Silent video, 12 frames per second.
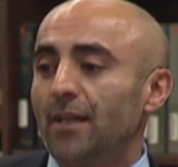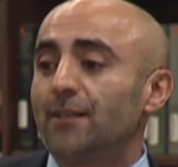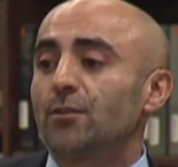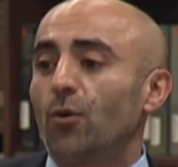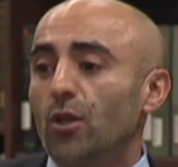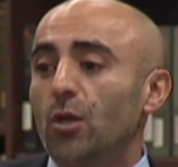and
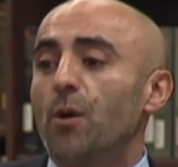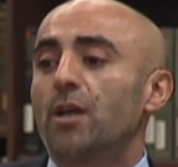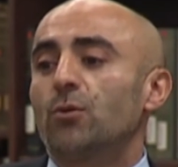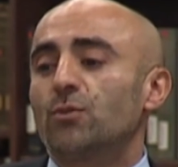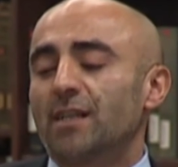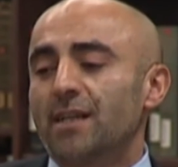he's the only
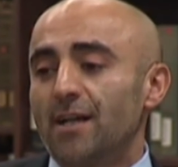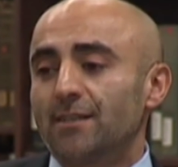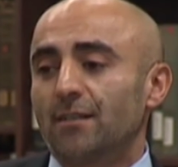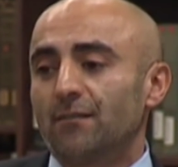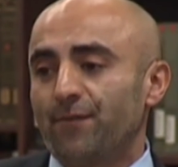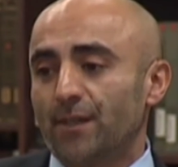one who's a
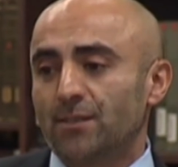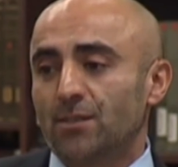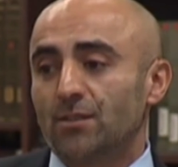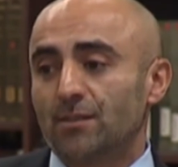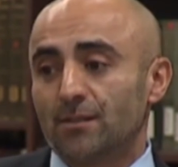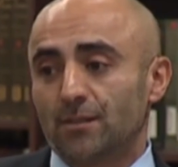constant
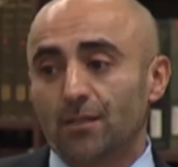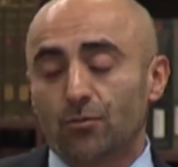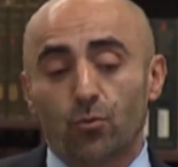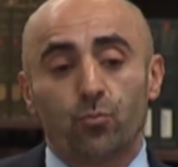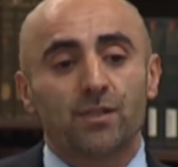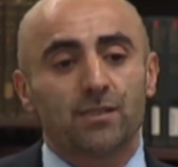fixture since that
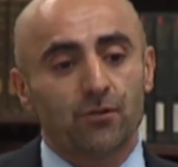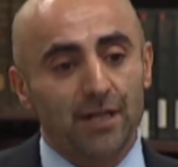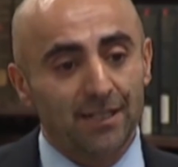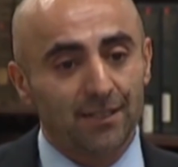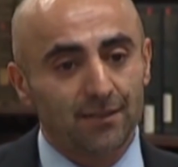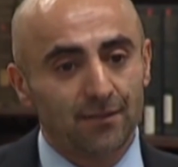group was
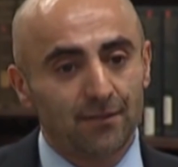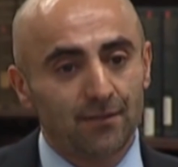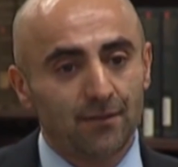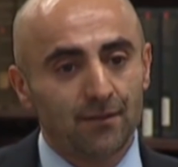created.